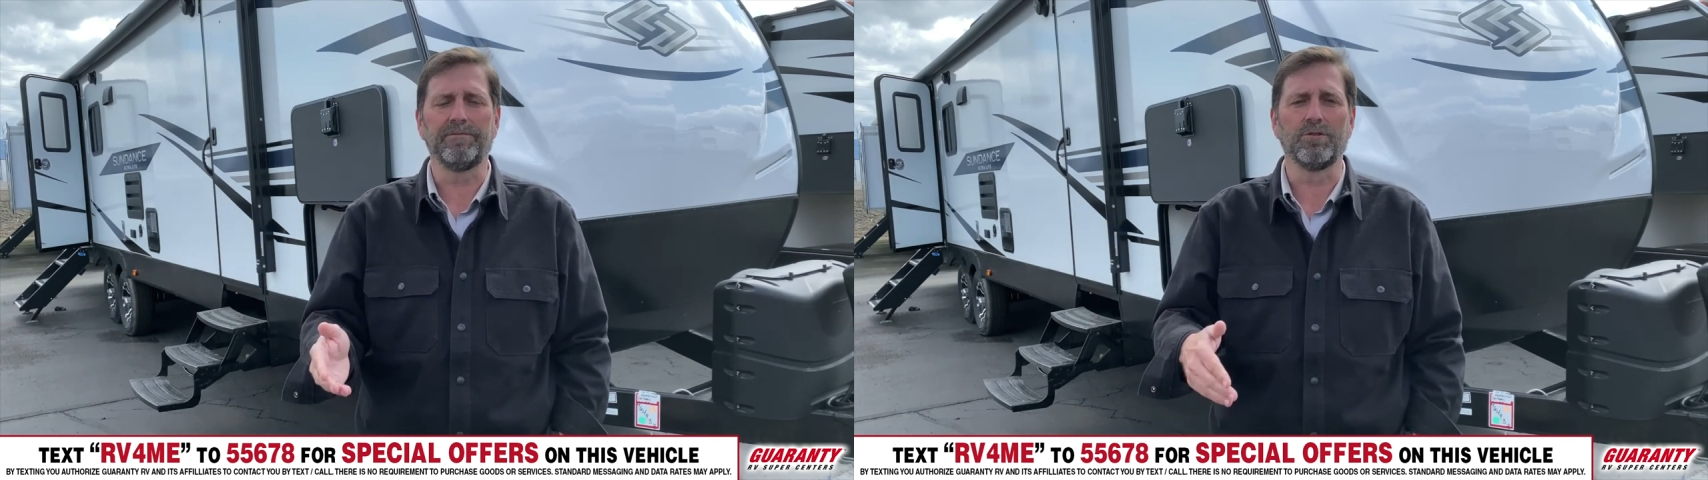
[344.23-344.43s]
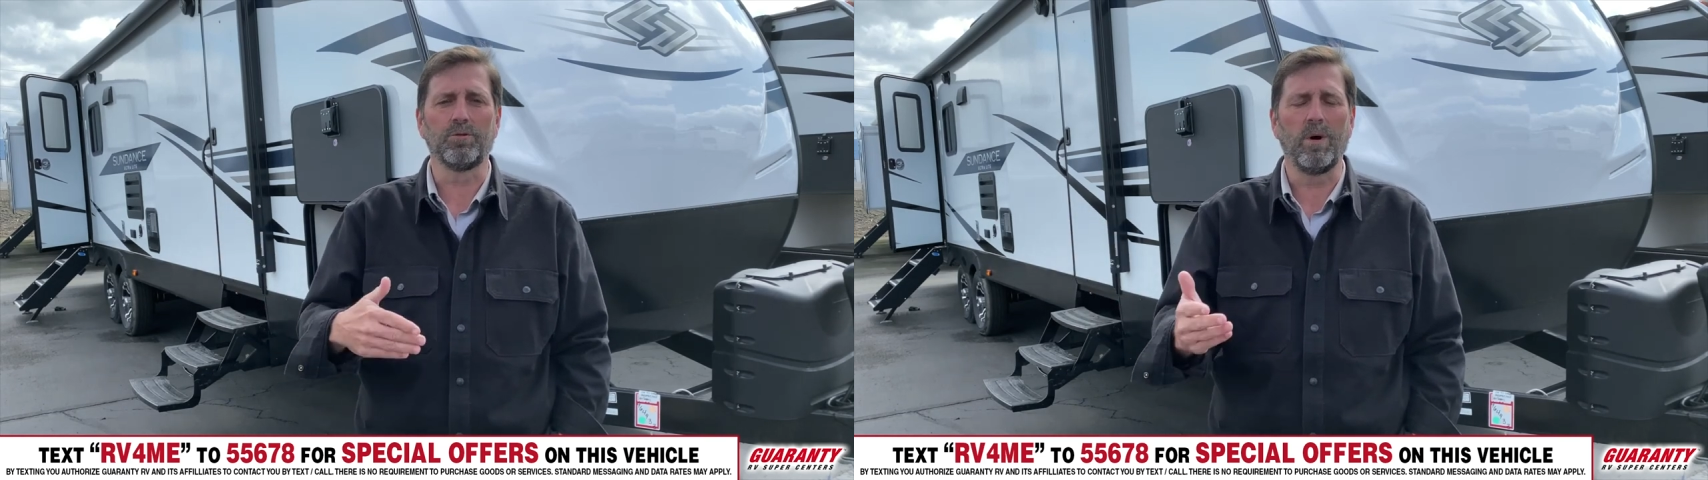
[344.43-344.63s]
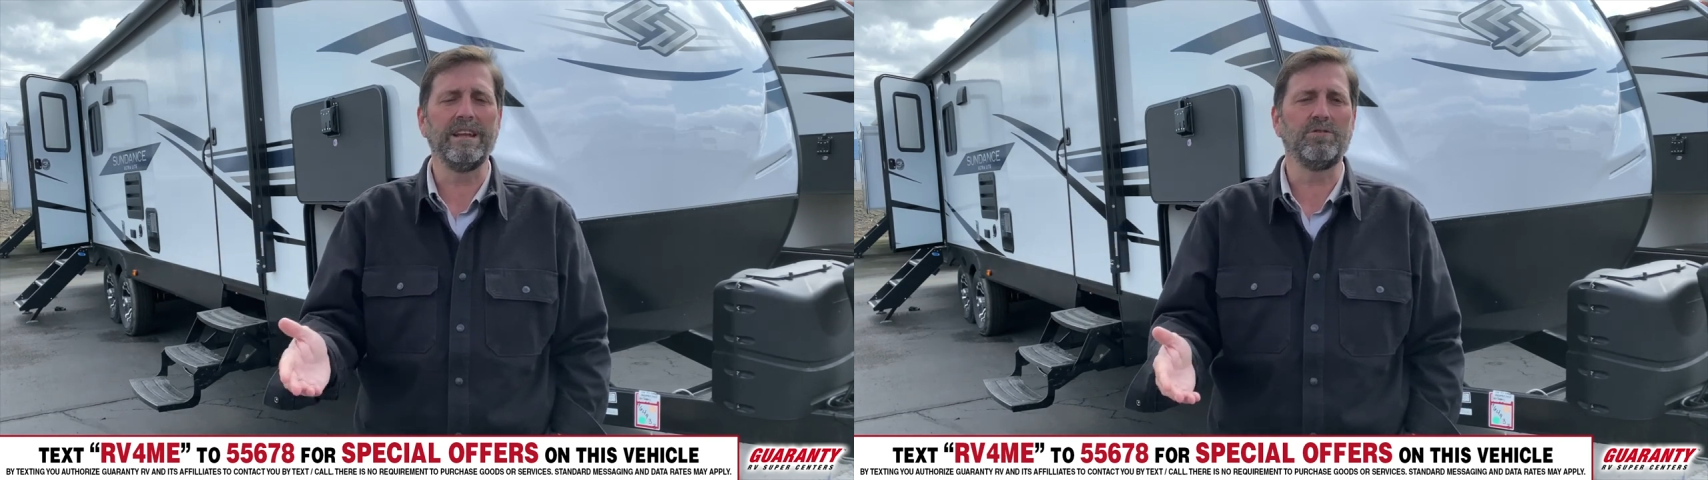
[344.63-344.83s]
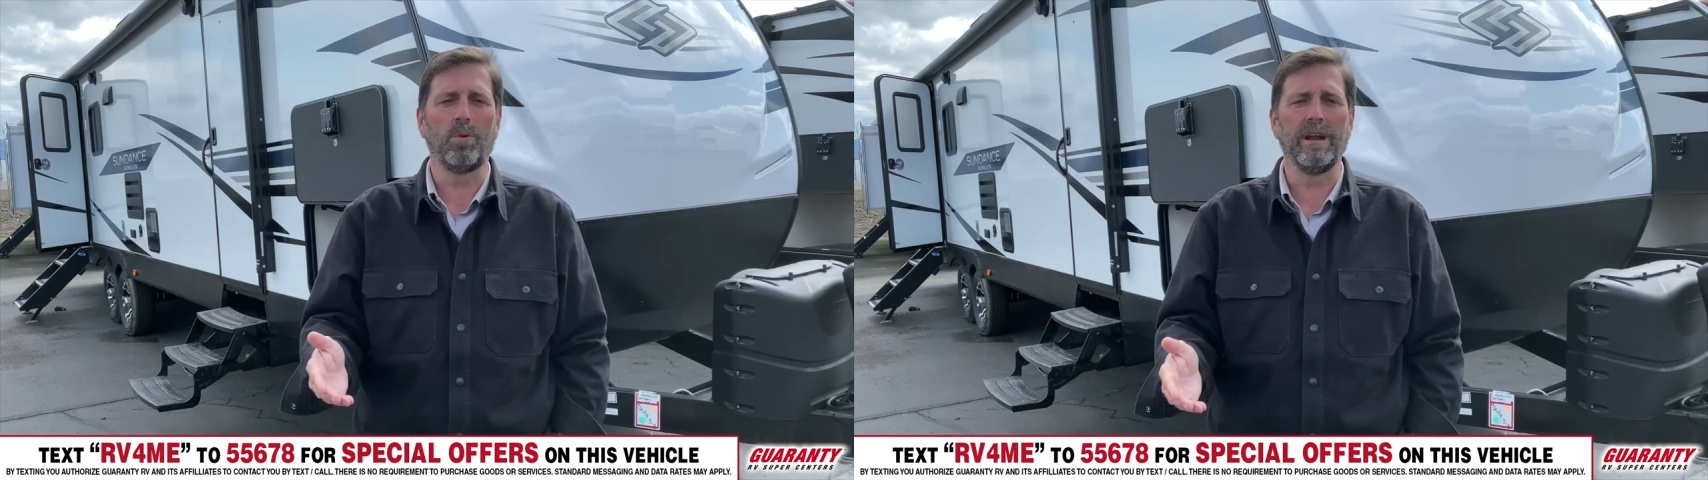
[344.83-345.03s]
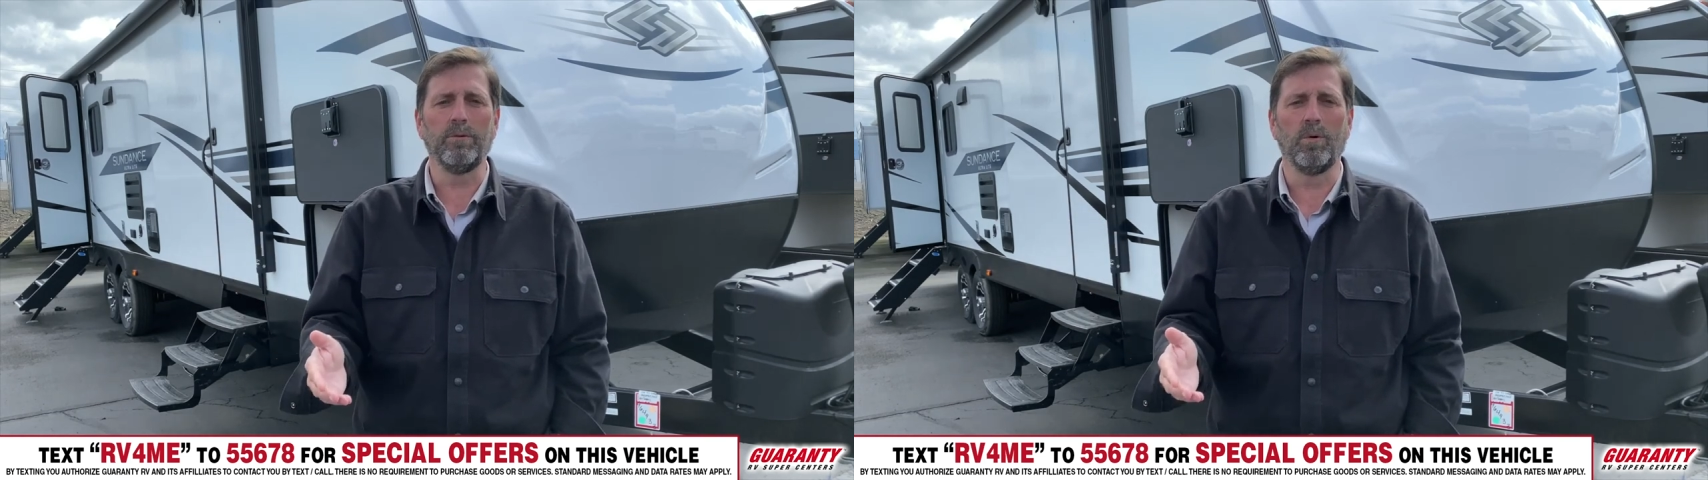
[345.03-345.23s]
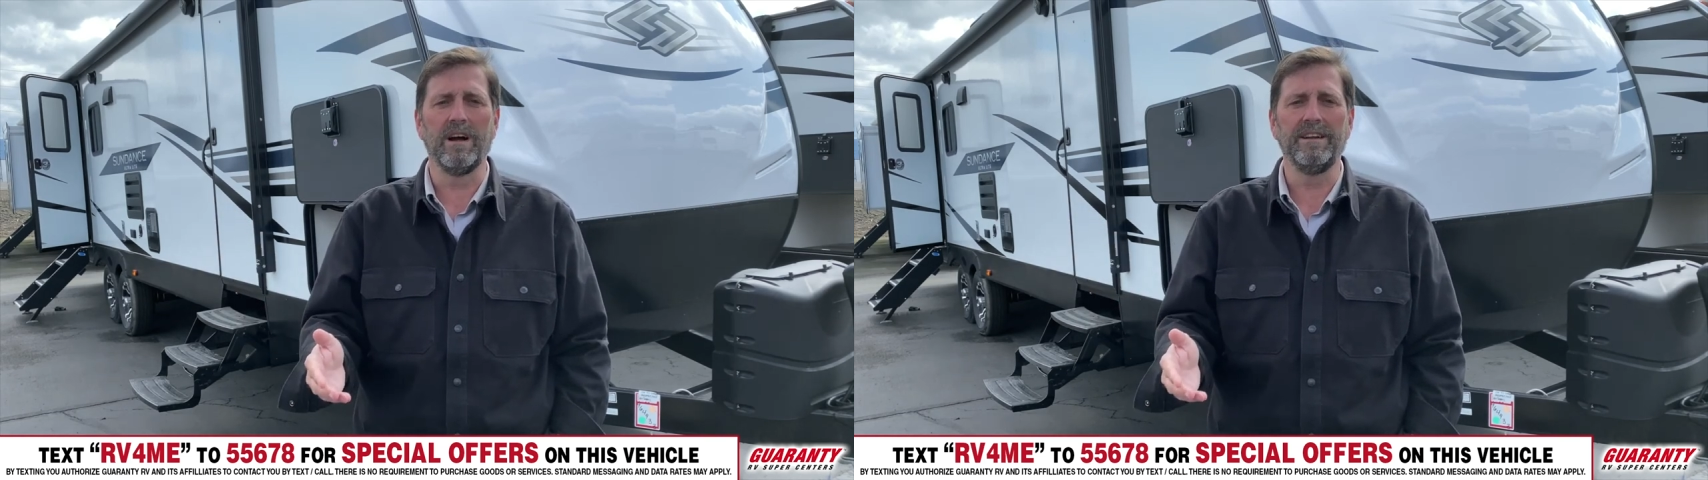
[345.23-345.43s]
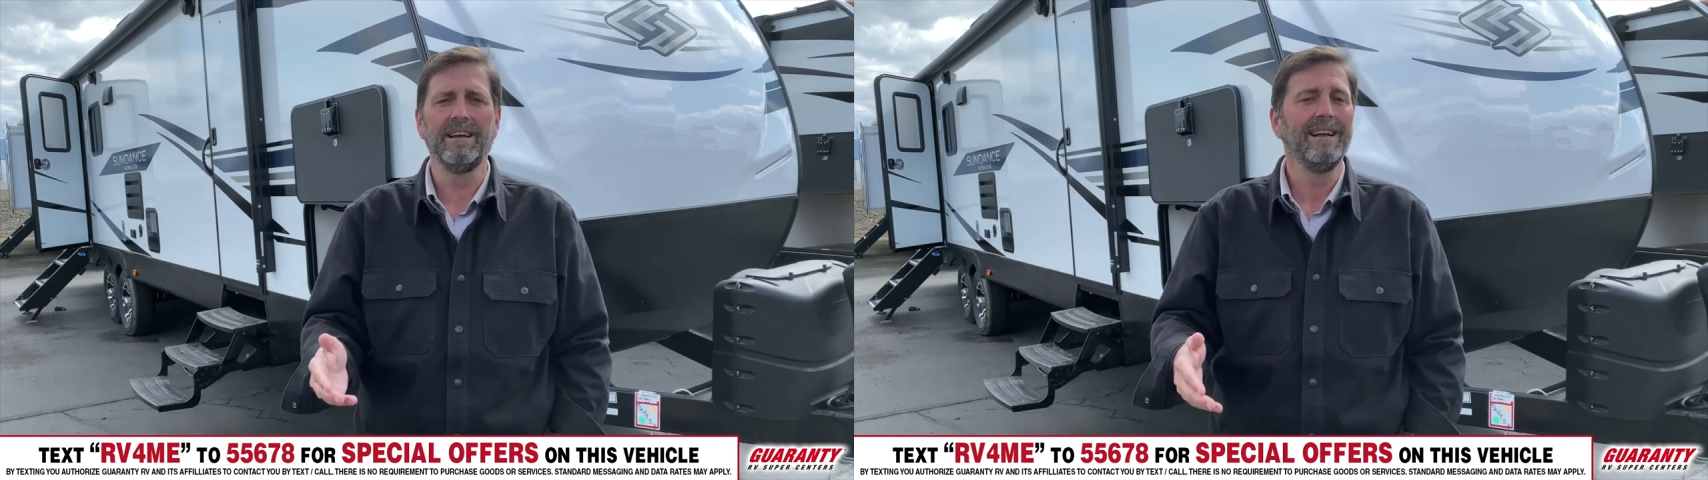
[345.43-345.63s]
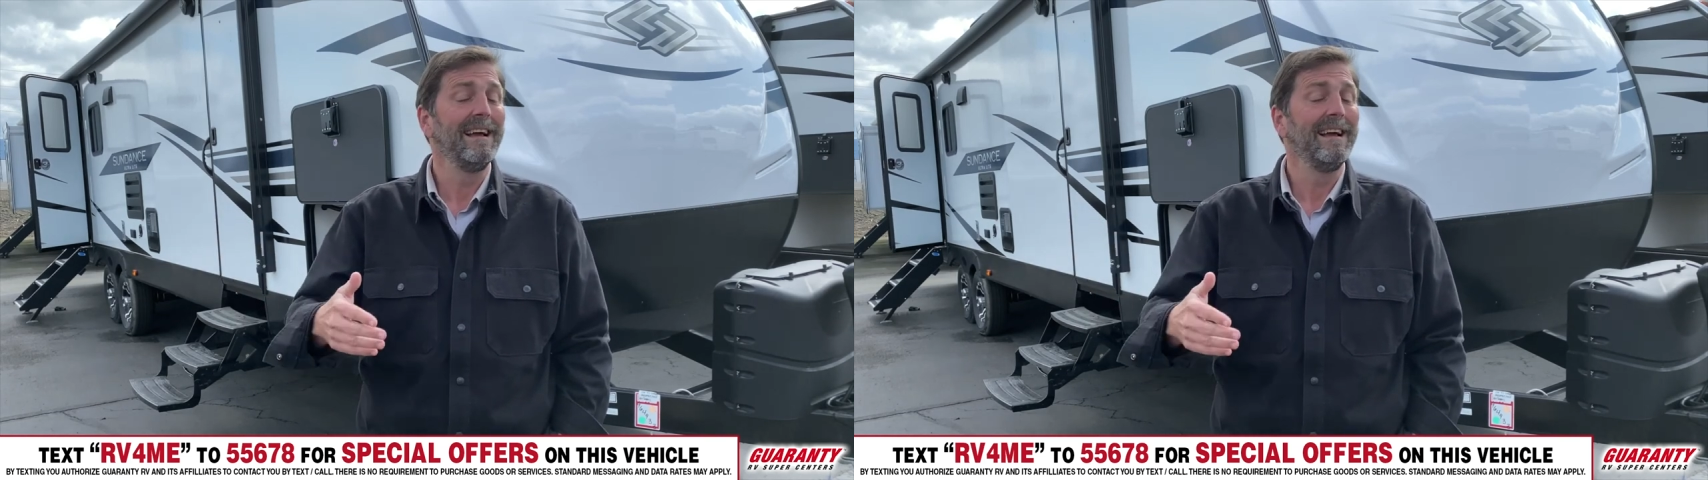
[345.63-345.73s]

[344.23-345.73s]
for 2021.